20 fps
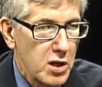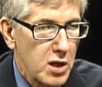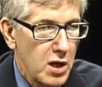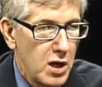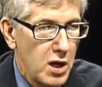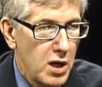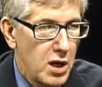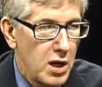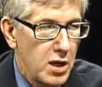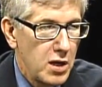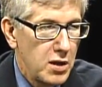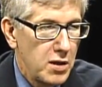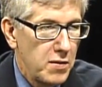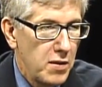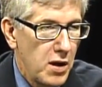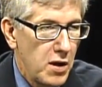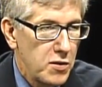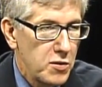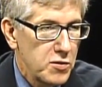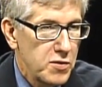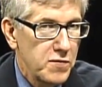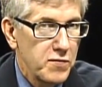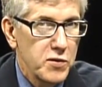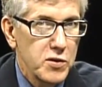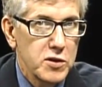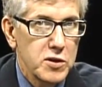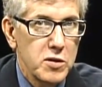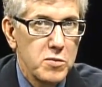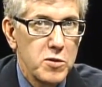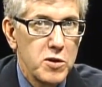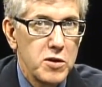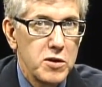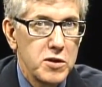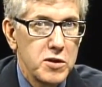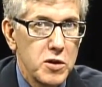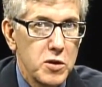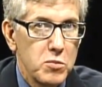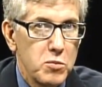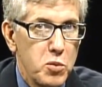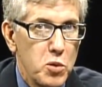uh, other diverse communities
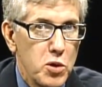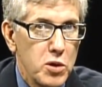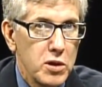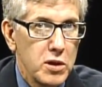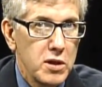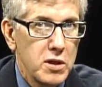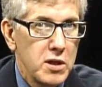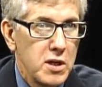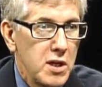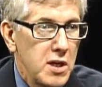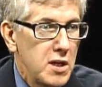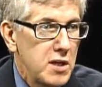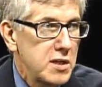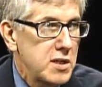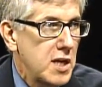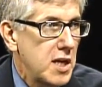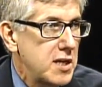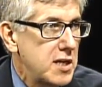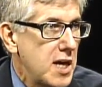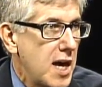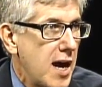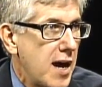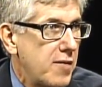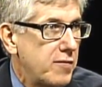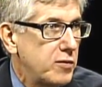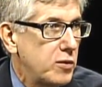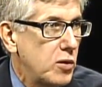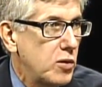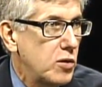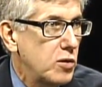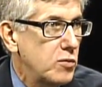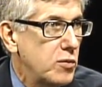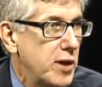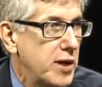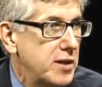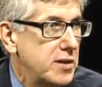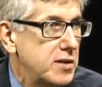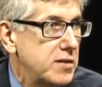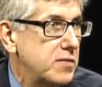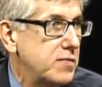here in Portland tend to have lower
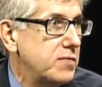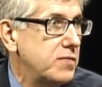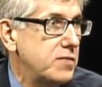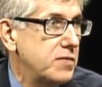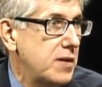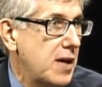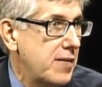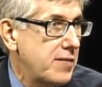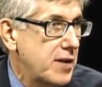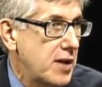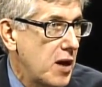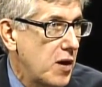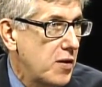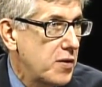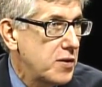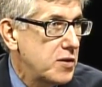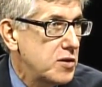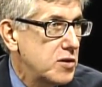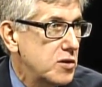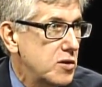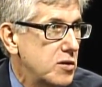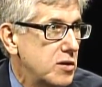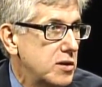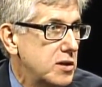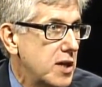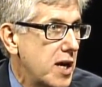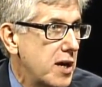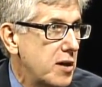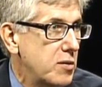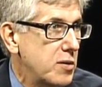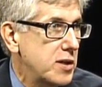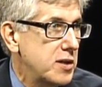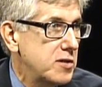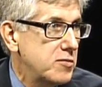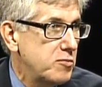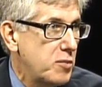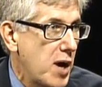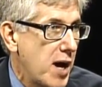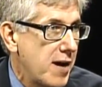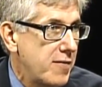rates of having health insurance, higher rates
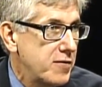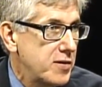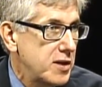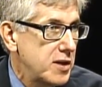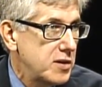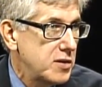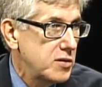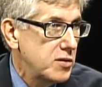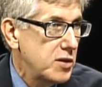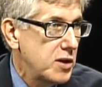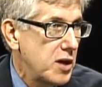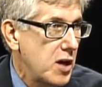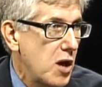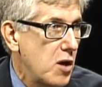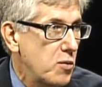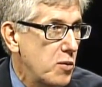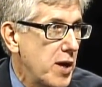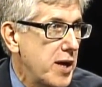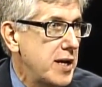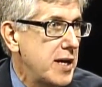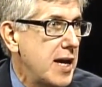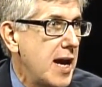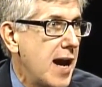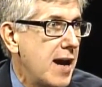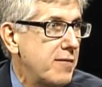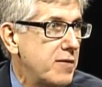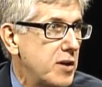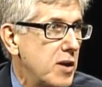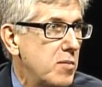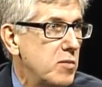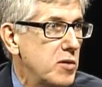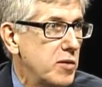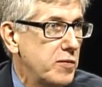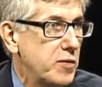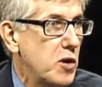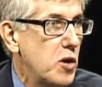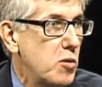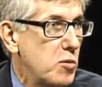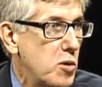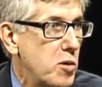of poverty, so they already have a number of
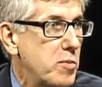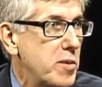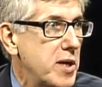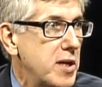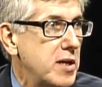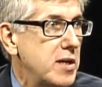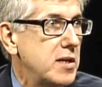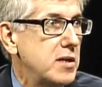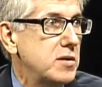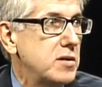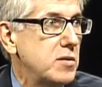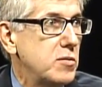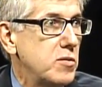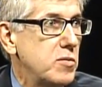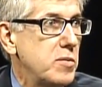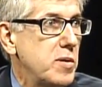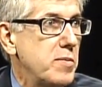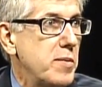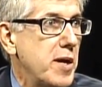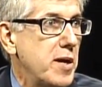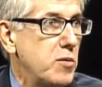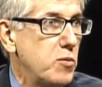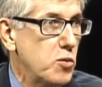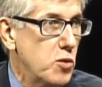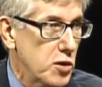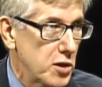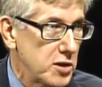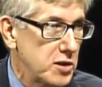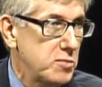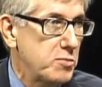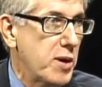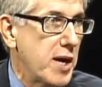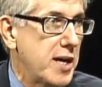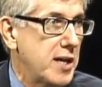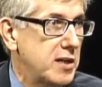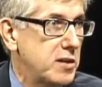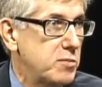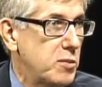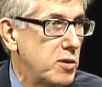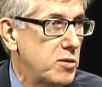comorbidities that would be made worse by
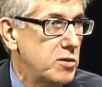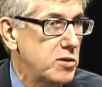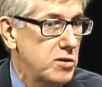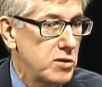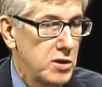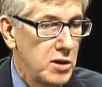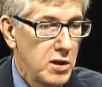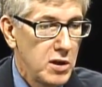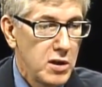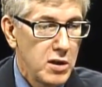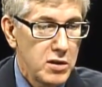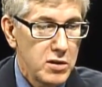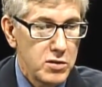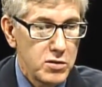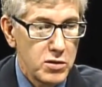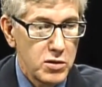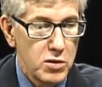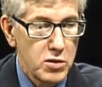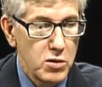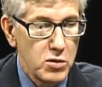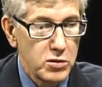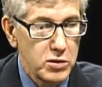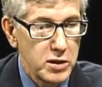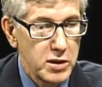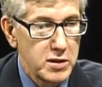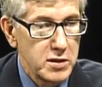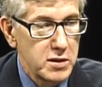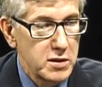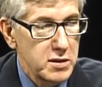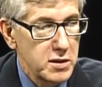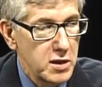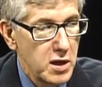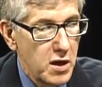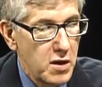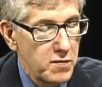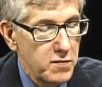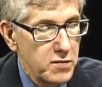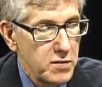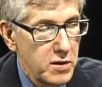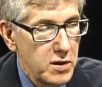exposure to the coal dust
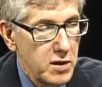itself.